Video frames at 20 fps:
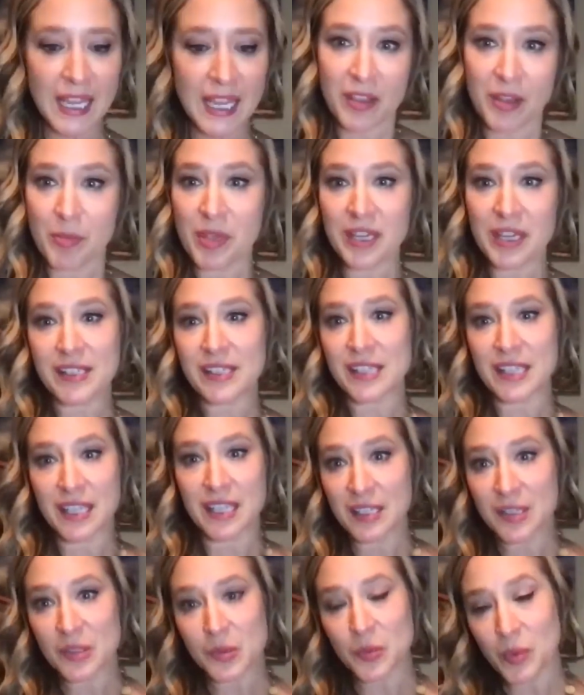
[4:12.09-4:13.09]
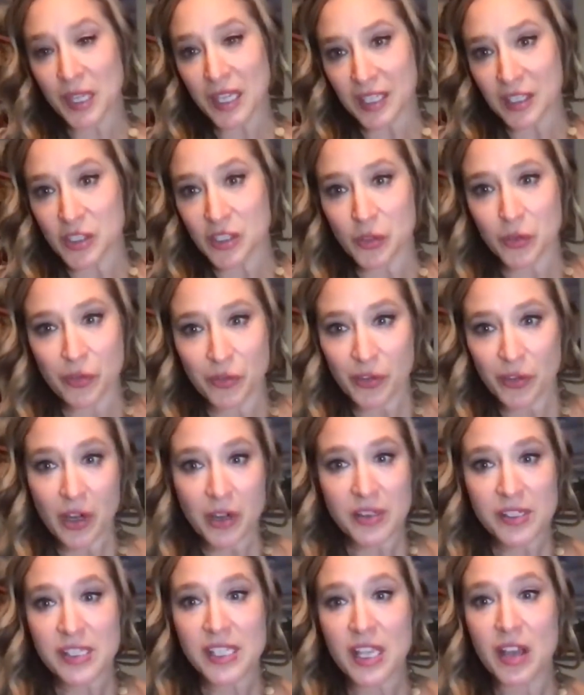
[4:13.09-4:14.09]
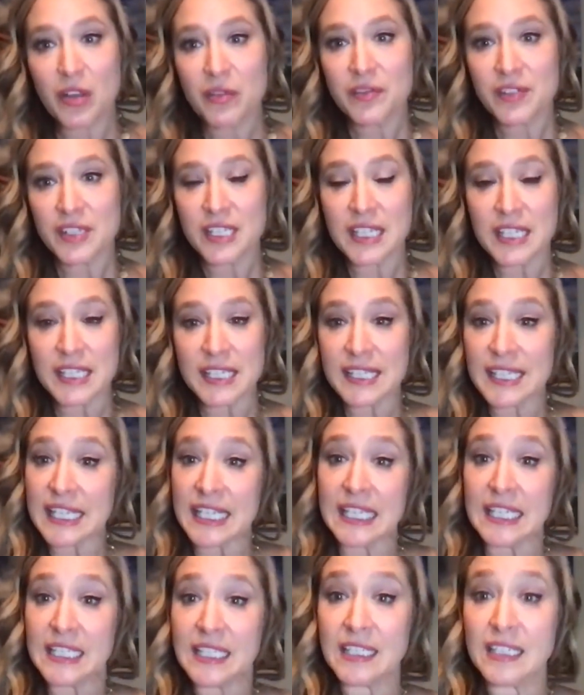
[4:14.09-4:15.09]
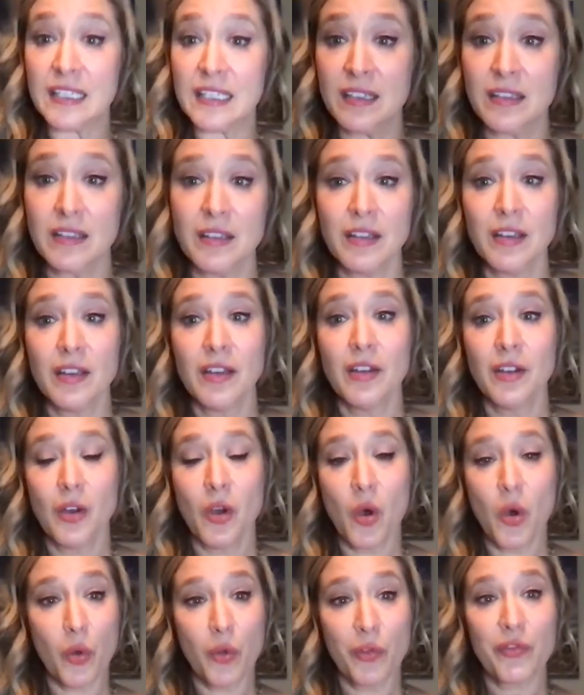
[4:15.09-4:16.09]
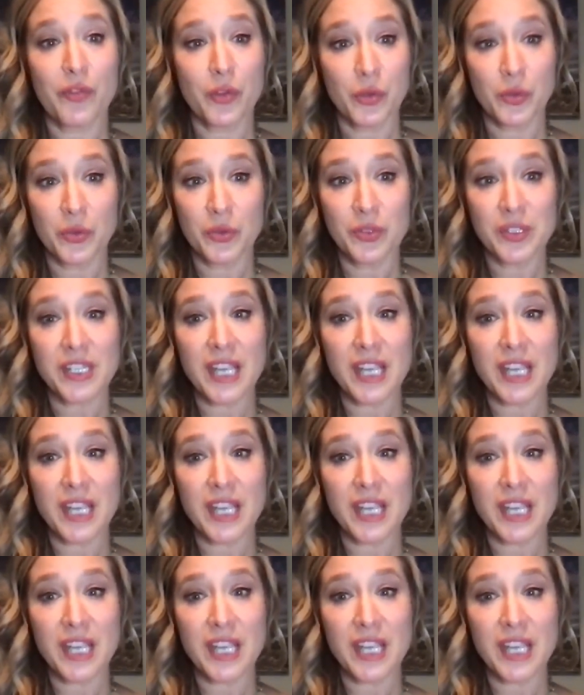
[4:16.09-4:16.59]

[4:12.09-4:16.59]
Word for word: of the biggest things we can do for ourselves is eat whole foods.